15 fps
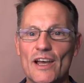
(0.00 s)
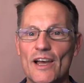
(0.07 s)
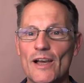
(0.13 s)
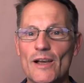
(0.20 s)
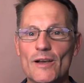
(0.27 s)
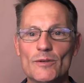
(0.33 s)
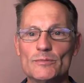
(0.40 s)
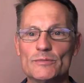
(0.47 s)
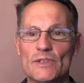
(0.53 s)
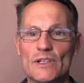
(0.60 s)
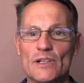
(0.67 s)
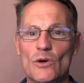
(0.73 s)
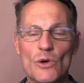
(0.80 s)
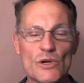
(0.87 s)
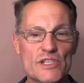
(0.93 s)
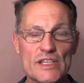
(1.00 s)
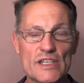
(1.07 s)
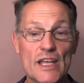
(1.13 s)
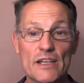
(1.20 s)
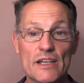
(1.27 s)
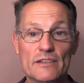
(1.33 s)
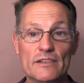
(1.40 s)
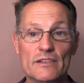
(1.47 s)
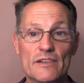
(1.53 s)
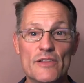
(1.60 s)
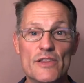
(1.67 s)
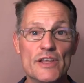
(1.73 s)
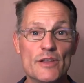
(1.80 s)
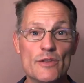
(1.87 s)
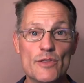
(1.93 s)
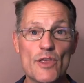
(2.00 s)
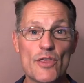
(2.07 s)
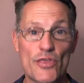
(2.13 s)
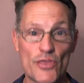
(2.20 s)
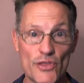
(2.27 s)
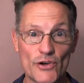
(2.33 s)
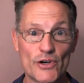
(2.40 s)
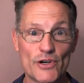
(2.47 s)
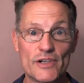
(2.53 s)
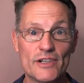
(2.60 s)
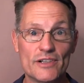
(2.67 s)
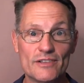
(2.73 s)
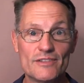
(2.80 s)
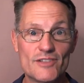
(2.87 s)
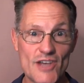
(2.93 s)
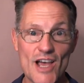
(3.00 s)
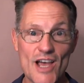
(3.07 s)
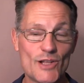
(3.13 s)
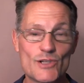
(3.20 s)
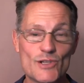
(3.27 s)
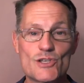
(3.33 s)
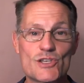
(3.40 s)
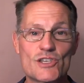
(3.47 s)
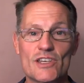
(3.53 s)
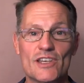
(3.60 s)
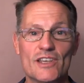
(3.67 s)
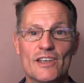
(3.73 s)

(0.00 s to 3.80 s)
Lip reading: Of course, and then the third challenge,